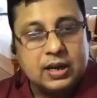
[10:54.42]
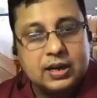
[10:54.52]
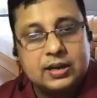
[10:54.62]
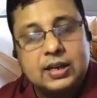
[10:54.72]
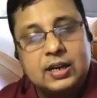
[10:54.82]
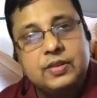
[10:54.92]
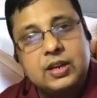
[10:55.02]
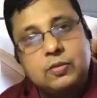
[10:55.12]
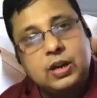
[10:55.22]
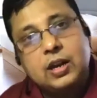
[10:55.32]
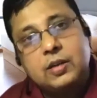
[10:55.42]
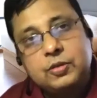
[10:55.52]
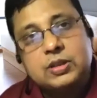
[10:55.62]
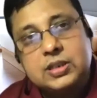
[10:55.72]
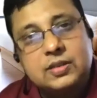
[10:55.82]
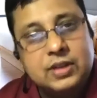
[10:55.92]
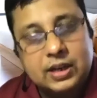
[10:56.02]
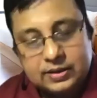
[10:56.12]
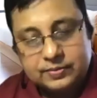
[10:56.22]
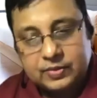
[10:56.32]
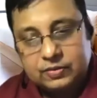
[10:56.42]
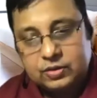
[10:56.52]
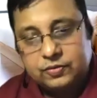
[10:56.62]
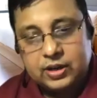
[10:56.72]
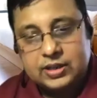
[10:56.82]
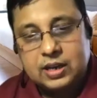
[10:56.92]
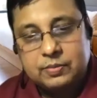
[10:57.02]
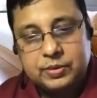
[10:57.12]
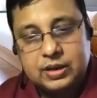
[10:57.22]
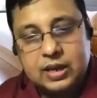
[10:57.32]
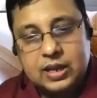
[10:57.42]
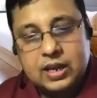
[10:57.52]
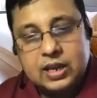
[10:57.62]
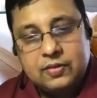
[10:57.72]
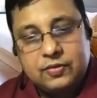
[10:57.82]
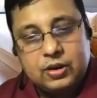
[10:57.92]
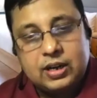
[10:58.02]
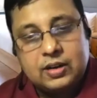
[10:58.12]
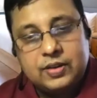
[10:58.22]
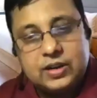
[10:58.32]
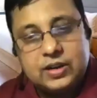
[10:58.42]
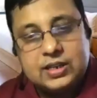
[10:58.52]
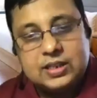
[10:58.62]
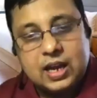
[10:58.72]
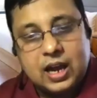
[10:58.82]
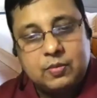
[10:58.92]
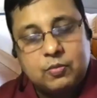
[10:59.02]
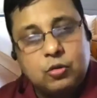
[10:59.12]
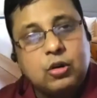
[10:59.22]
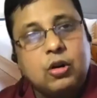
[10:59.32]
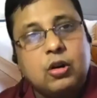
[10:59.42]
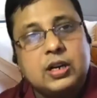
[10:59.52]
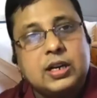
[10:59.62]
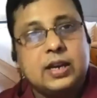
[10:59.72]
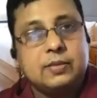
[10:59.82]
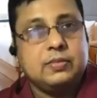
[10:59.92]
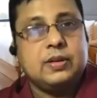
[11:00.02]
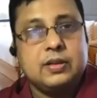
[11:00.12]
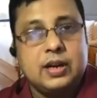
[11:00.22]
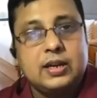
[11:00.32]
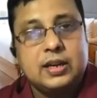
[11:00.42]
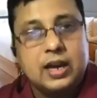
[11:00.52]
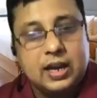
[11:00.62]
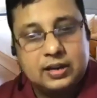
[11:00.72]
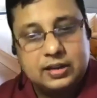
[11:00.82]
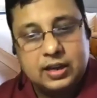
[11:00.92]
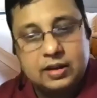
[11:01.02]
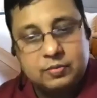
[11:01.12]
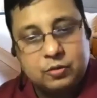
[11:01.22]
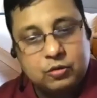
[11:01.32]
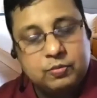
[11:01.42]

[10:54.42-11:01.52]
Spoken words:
delivering will help you achieve that. So, for example, if your deliveries are more on time, right, and they are more